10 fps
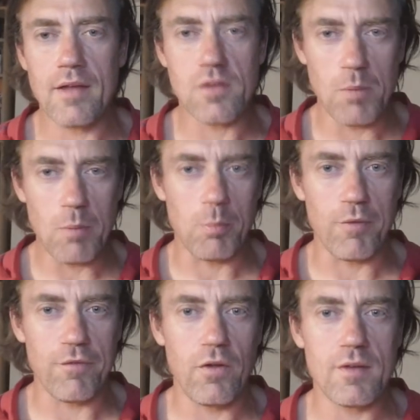some people
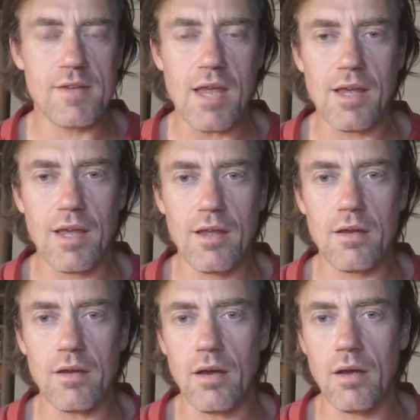prefer taking
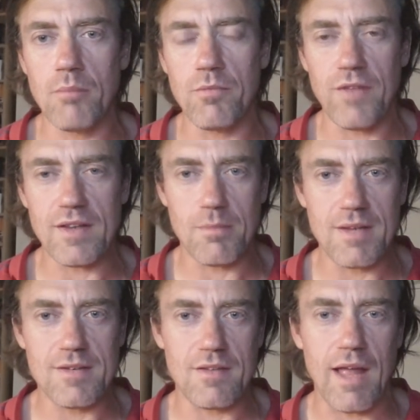um,
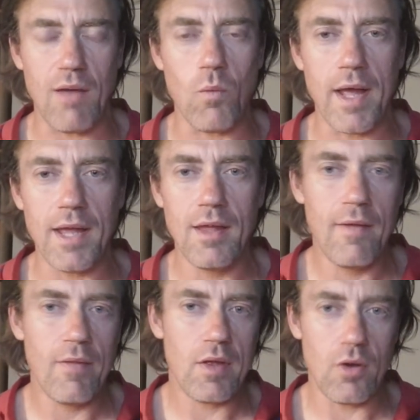vitamins in that way,
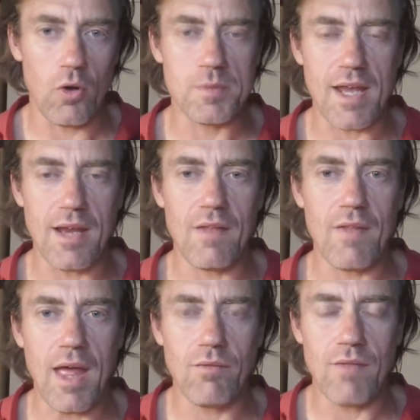obtaining
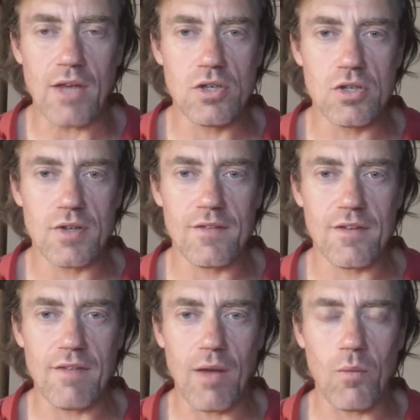their, their
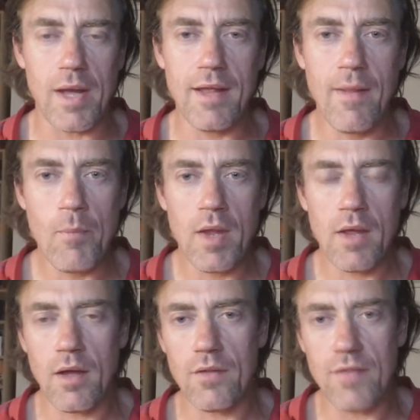nutrients in that way.
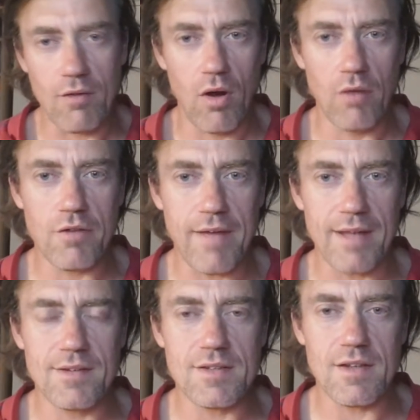Uh, there are
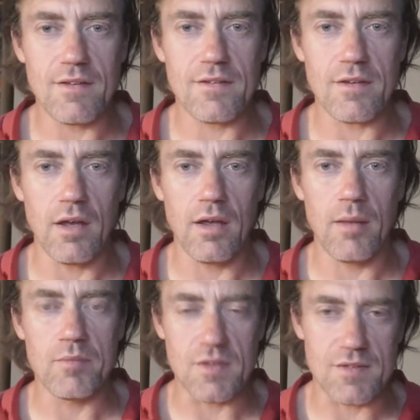advantages
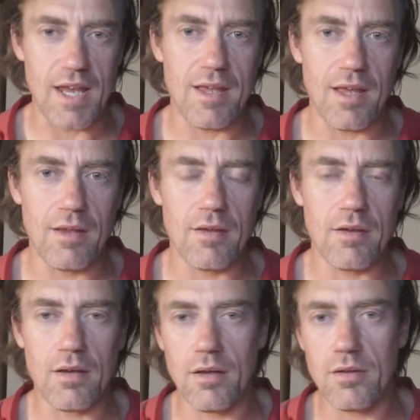um, to taking,
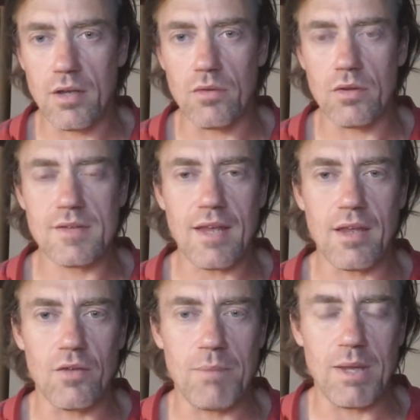uh, you know,
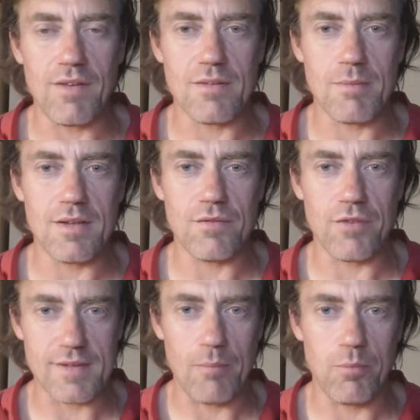taking of B vitamins,
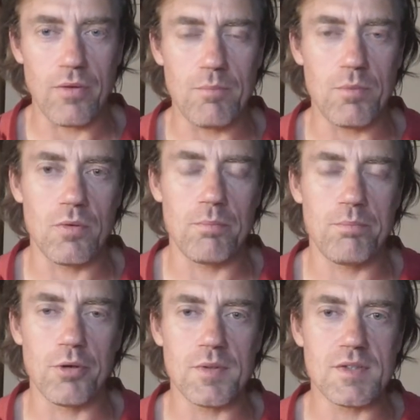for example, in
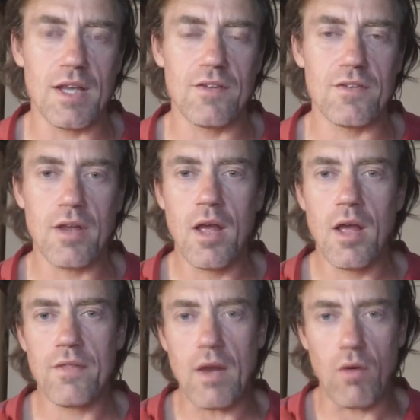brewer's yeast.
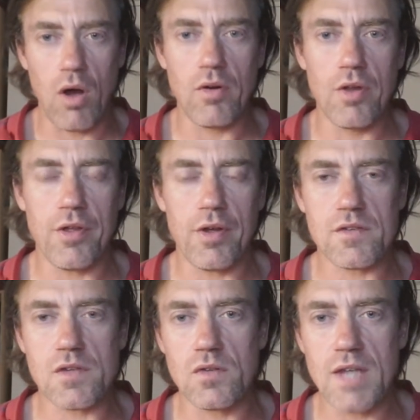There are other
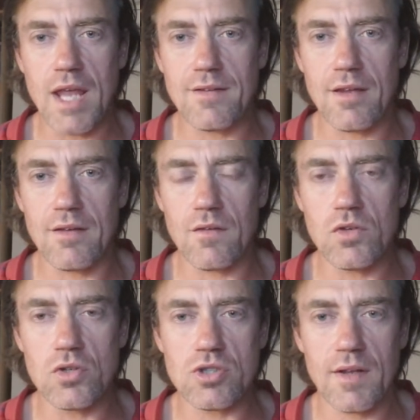associated
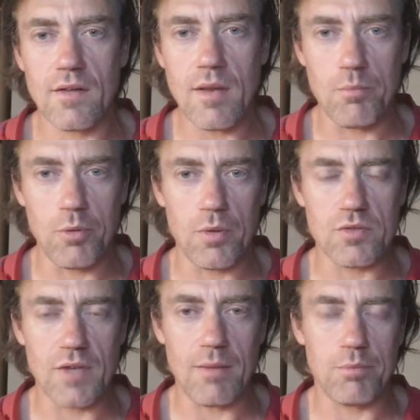nutrients in
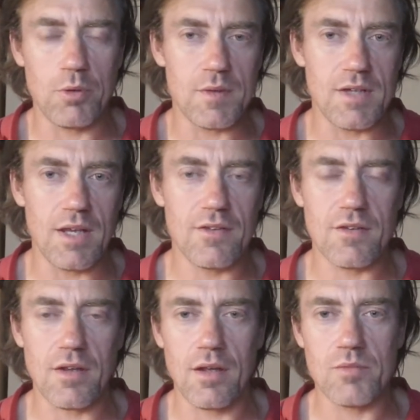brewer's, brewer's
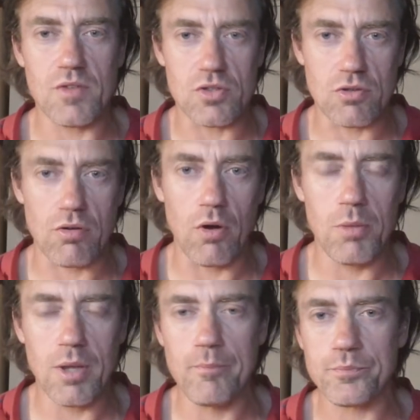yeast, um, such as
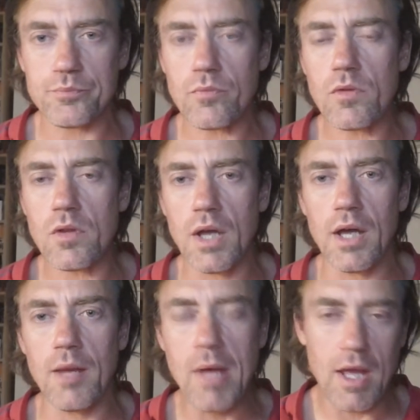chromium
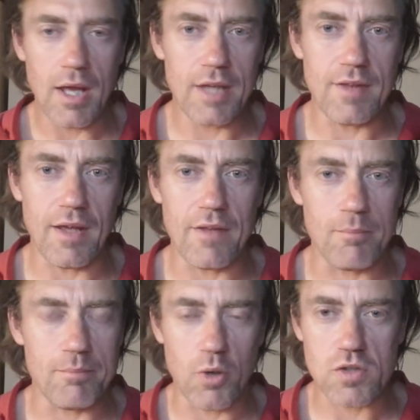um, and, and
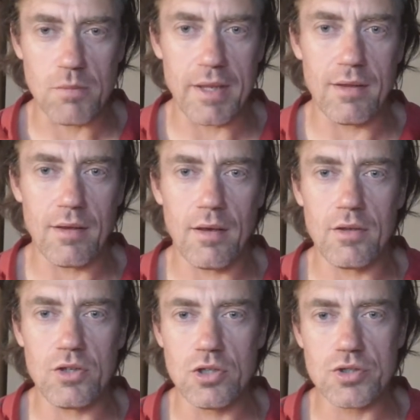and possibly uh,
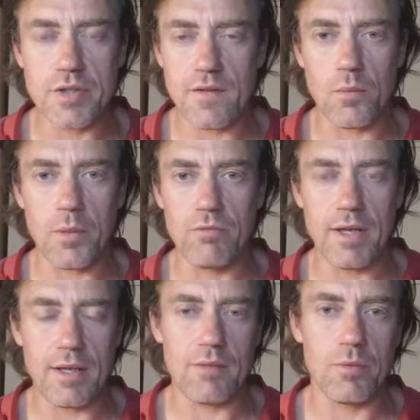nutrients that we
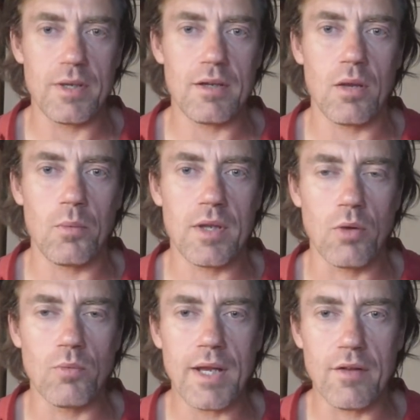really we you know we
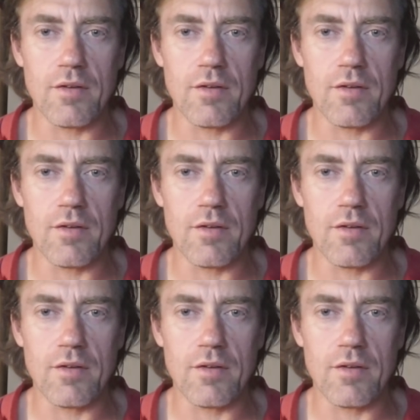don't really